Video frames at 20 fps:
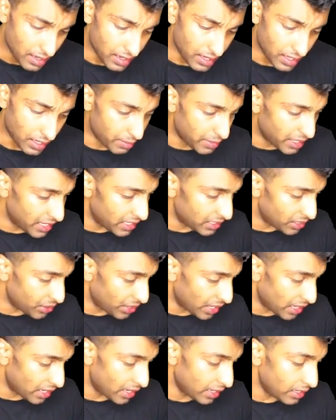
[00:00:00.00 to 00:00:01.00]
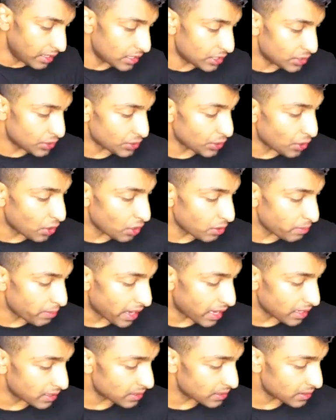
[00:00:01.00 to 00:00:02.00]
Recommendation you can write, strong
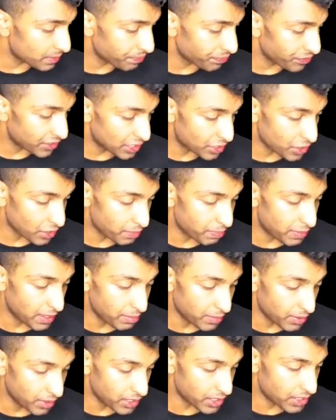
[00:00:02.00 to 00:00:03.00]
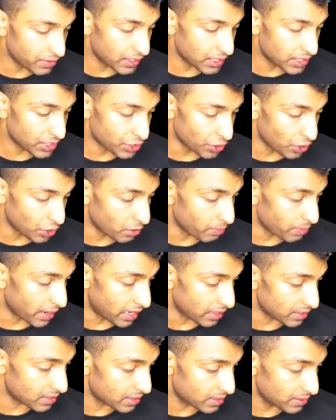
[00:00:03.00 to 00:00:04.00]
banks should be merged with strong
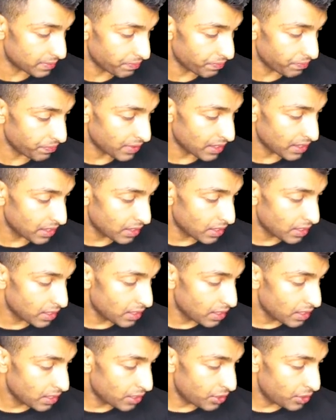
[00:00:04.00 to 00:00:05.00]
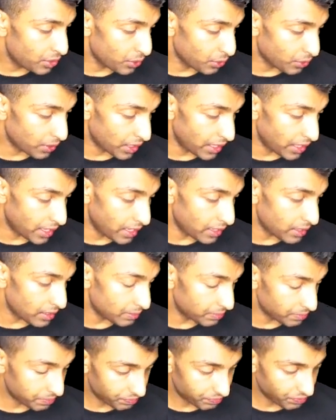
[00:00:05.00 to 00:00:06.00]
banks to
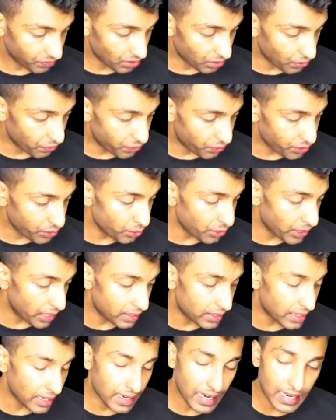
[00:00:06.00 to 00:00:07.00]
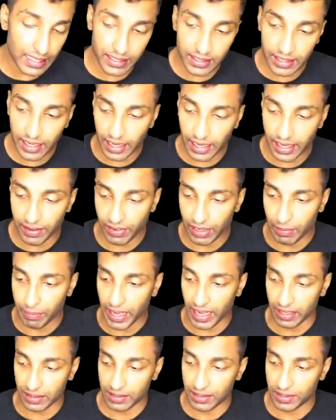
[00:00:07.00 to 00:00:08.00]
create few international level
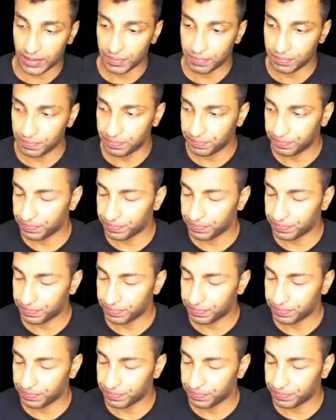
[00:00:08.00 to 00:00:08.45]
banks.